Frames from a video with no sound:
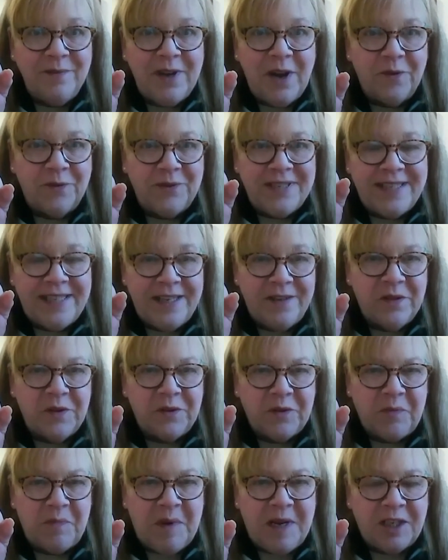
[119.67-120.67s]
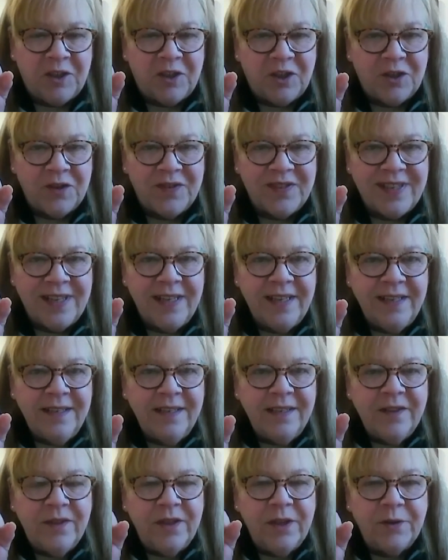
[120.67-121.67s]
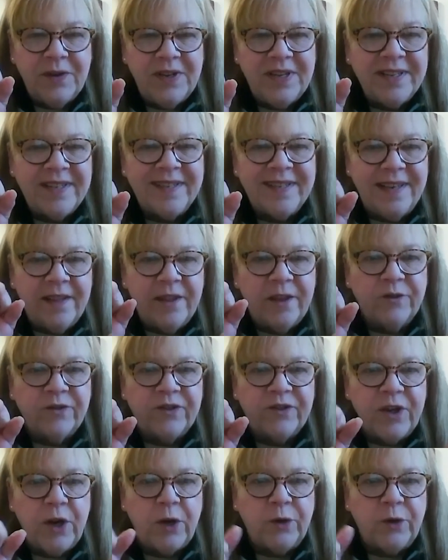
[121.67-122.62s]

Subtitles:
We always see those pictures. There's